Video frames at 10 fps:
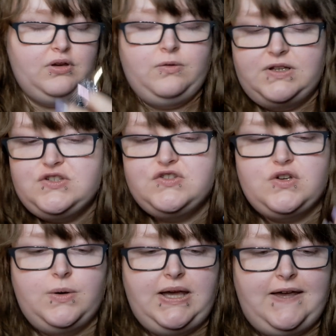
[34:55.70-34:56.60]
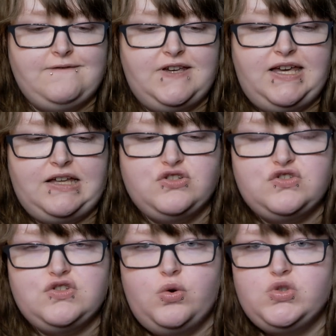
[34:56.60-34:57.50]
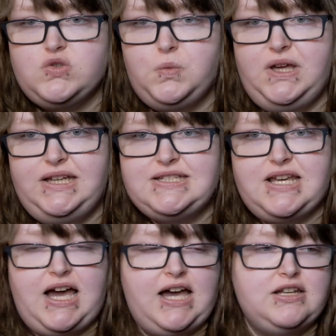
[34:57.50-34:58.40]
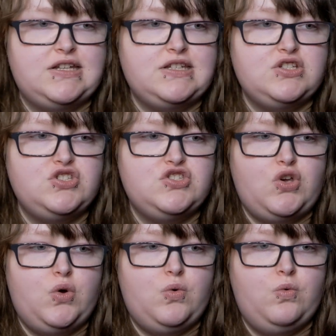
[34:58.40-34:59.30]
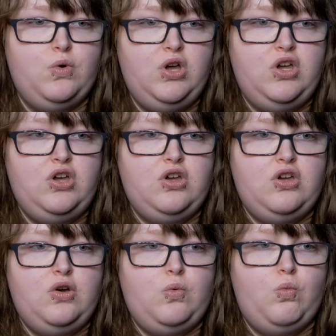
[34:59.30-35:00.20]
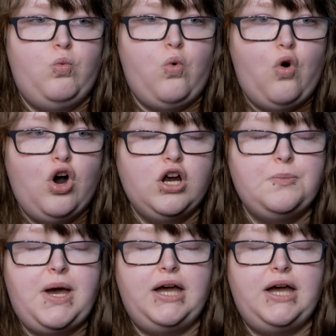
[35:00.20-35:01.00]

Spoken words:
Oh, it's so heavy and so sweet and so warm